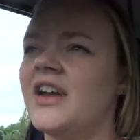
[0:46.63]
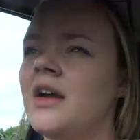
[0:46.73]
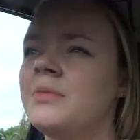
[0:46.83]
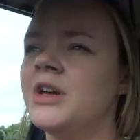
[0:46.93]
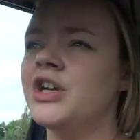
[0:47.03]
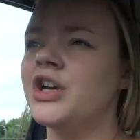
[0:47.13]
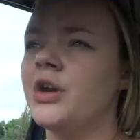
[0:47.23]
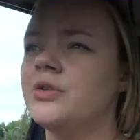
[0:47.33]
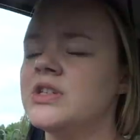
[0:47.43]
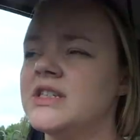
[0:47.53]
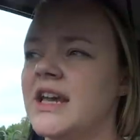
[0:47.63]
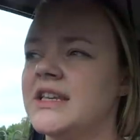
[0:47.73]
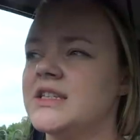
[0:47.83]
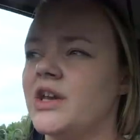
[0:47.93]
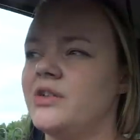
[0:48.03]
I'm gonna go to
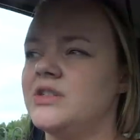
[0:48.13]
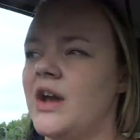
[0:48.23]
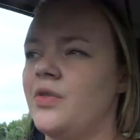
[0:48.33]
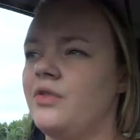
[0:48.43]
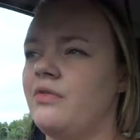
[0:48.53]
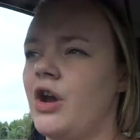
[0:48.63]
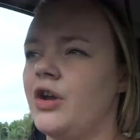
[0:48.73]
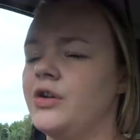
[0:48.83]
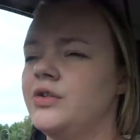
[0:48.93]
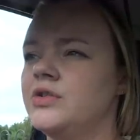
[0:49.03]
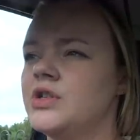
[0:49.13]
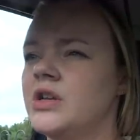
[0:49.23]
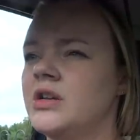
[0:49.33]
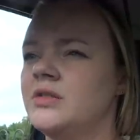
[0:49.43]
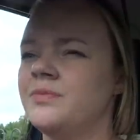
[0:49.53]
Tesco down the road.
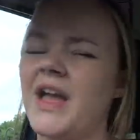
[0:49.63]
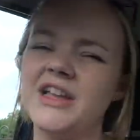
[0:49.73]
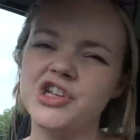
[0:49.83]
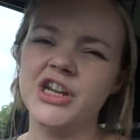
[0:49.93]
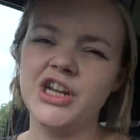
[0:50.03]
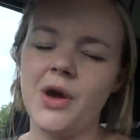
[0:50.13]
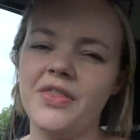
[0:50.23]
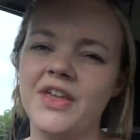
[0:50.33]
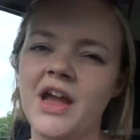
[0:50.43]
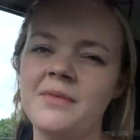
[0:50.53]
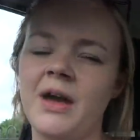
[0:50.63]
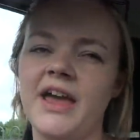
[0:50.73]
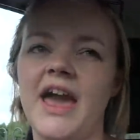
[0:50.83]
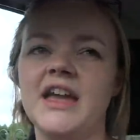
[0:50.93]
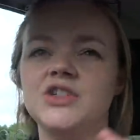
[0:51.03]
Actually, no, I think I
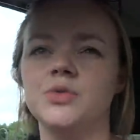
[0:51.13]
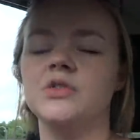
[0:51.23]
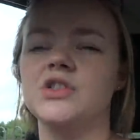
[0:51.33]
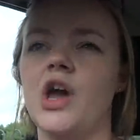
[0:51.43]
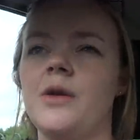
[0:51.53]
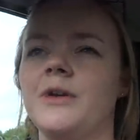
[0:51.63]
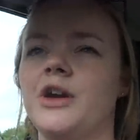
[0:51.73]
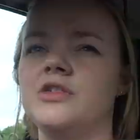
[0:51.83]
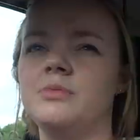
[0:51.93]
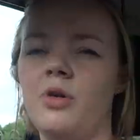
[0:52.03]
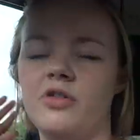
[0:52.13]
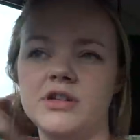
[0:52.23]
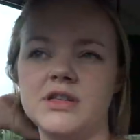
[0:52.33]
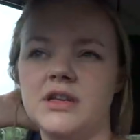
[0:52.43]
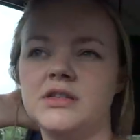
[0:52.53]
might head towards home and go to
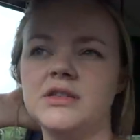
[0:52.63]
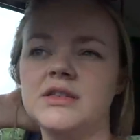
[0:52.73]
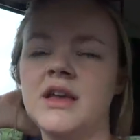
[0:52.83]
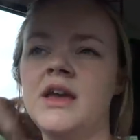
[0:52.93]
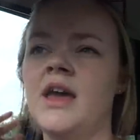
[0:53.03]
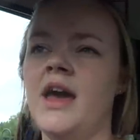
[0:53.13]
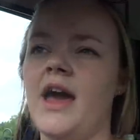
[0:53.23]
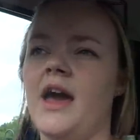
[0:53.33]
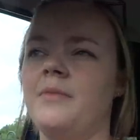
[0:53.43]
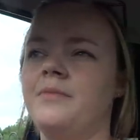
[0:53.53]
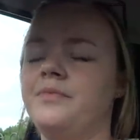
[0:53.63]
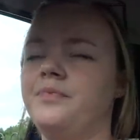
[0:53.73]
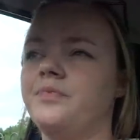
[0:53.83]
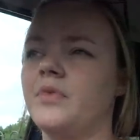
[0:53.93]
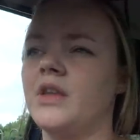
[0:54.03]
Morrison's.
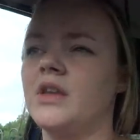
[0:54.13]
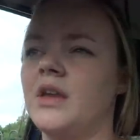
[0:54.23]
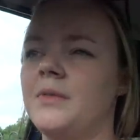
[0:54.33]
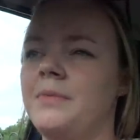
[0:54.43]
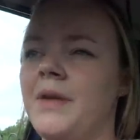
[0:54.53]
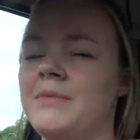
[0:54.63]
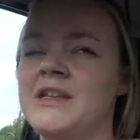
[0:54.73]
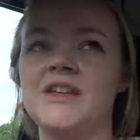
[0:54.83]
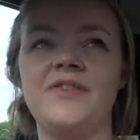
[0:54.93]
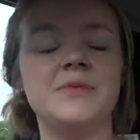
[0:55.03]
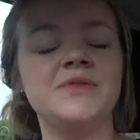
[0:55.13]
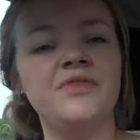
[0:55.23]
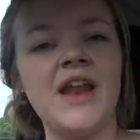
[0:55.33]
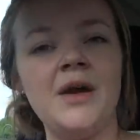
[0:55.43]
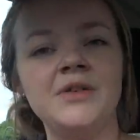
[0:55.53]
Pick myself up some
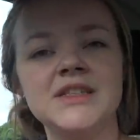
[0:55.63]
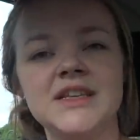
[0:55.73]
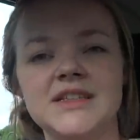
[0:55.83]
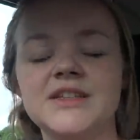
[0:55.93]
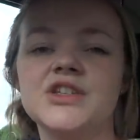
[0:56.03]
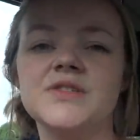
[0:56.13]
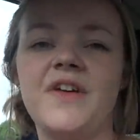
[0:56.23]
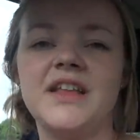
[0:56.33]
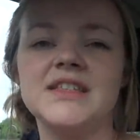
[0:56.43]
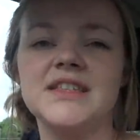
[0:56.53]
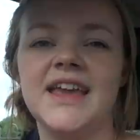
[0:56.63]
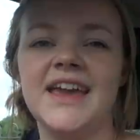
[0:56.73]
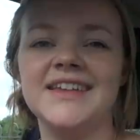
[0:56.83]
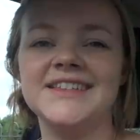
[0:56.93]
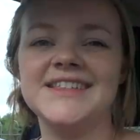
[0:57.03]
flowers because I just fancy
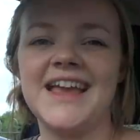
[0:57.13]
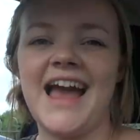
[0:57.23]
it.